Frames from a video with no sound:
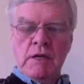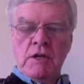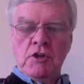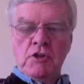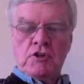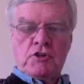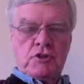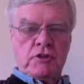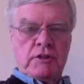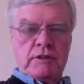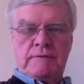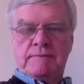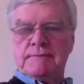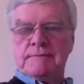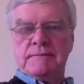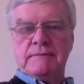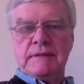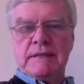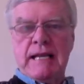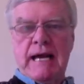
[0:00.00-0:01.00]
should
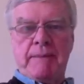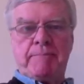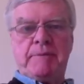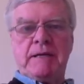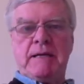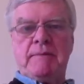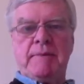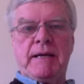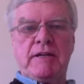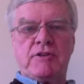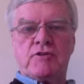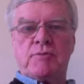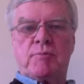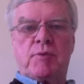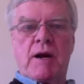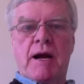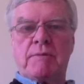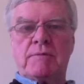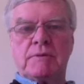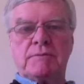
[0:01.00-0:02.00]
not be a major
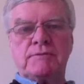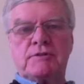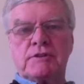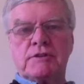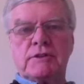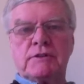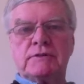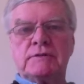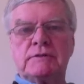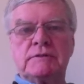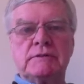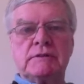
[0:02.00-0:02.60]
problem to you.